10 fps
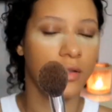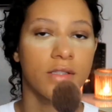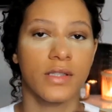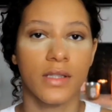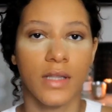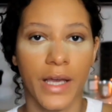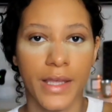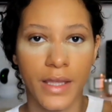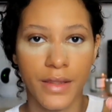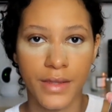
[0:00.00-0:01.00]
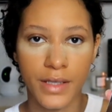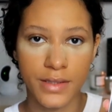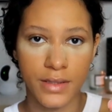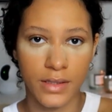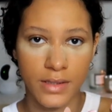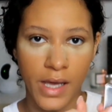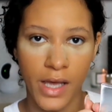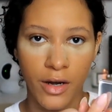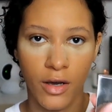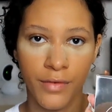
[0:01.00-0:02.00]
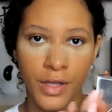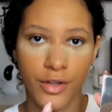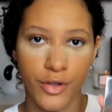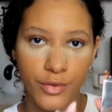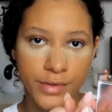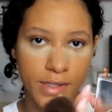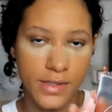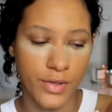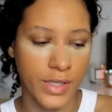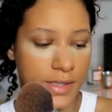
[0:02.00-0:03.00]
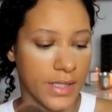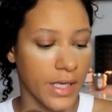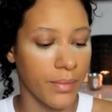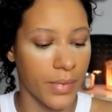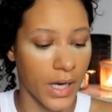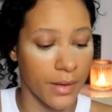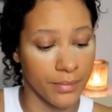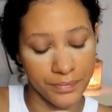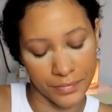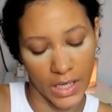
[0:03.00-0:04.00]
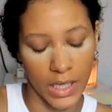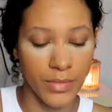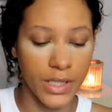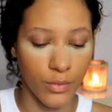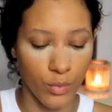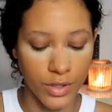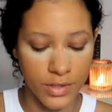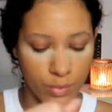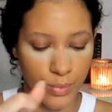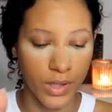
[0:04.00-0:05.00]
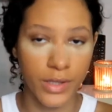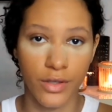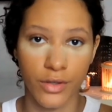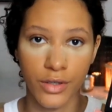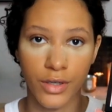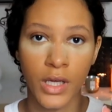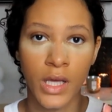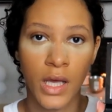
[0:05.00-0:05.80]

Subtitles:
Looks like this. It's kind of used, as you can see, but I mean, it works really good.